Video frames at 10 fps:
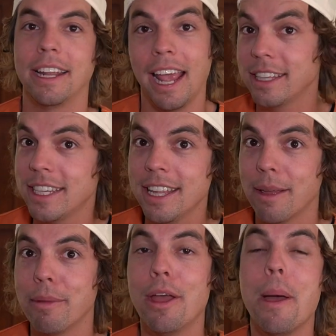I can't see
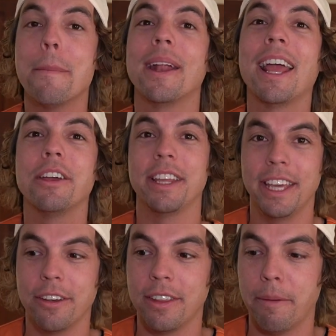them, but I could
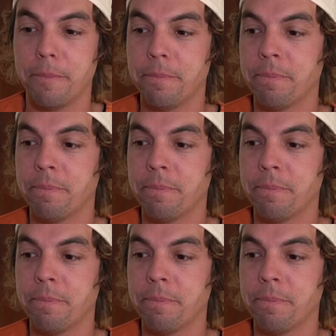hear them.